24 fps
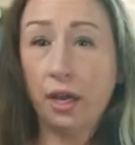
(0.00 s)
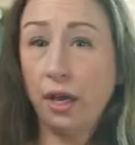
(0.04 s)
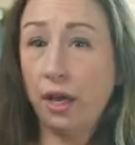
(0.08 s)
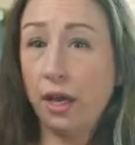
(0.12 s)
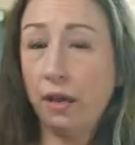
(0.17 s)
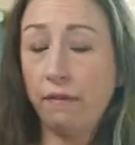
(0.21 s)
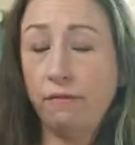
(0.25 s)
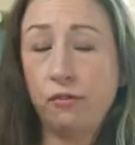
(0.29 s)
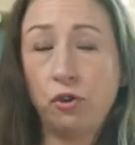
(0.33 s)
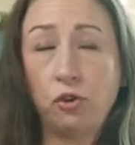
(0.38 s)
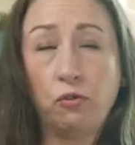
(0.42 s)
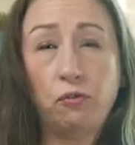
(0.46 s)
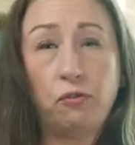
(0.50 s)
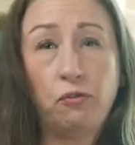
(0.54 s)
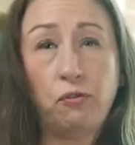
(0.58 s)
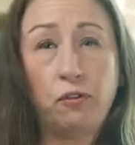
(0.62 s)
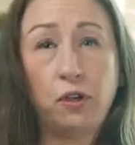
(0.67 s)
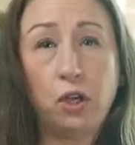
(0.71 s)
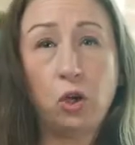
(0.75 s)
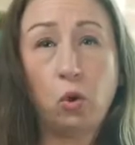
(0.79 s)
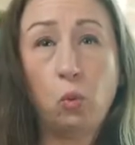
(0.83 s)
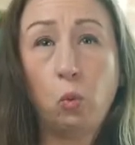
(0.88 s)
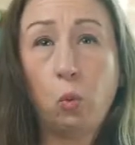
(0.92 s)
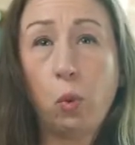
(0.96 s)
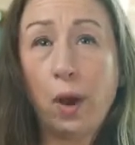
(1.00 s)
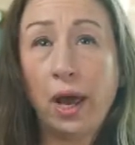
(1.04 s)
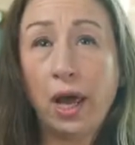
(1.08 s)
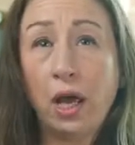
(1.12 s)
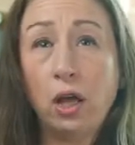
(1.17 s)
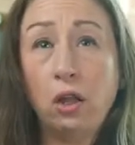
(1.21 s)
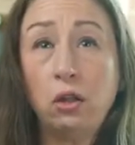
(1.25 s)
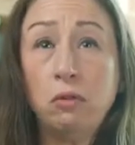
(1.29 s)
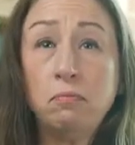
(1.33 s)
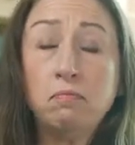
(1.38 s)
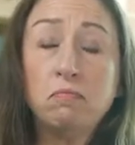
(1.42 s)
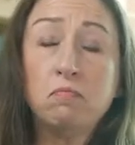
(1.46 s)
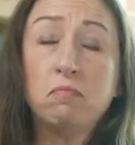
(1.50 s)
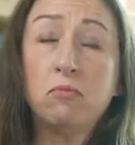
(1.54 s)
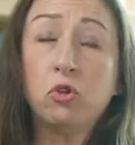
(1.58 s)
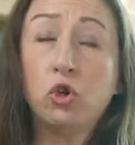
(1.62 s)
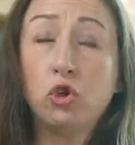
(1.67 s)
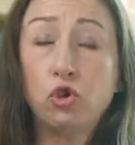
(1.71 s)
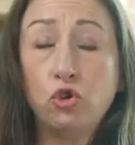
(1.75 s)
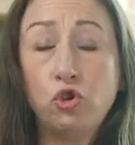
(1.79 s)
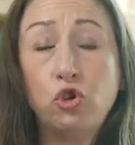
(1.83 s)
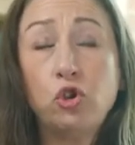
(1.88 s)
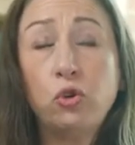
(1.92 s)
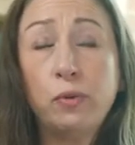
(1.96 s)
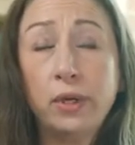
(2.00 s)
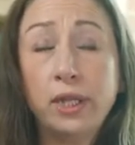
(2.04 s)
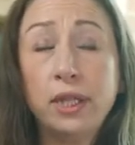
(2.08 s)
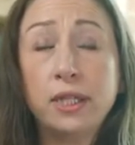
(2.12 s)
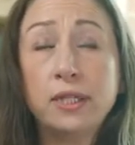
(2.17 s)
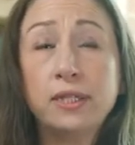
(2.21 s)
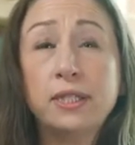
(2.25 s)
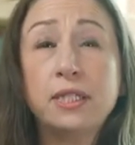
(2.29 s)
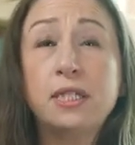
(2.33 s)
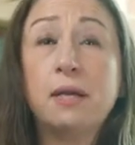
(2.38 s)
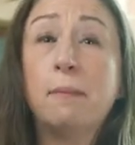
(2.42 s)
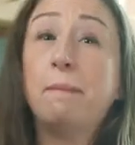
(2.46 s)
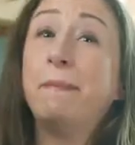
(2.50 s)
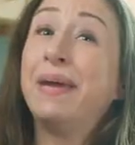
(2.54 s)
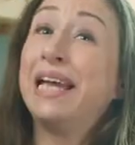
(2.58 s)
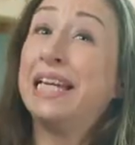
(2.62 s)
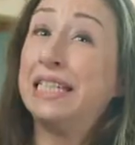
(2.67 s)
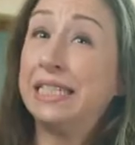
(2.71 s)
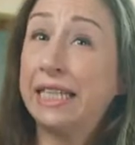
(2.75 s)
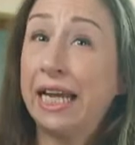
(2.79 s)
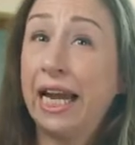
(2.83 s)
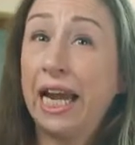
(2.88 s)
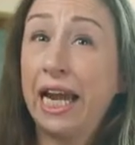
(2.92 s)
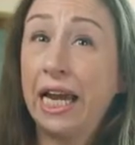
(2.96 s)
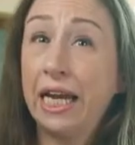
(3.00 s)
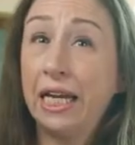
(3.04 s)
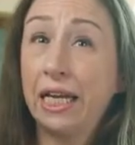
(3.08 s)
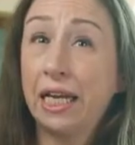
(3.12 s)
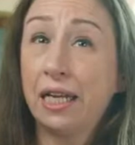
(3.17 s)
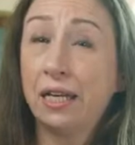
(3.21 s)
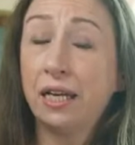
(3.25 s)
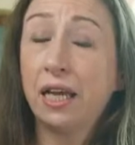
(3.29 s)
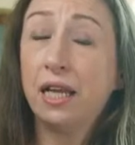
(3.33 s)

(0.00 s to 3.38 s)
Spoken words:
If you feel well, you're doing this to maintain it,